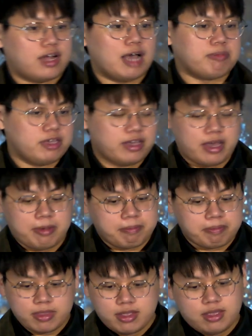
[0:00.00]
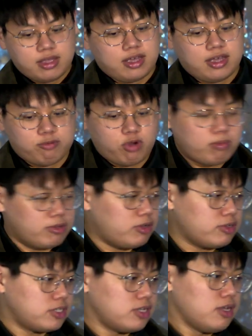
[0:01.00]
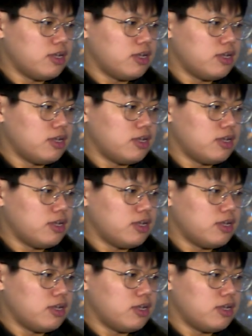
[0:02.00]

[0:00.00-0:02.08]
IBM, and Roblox,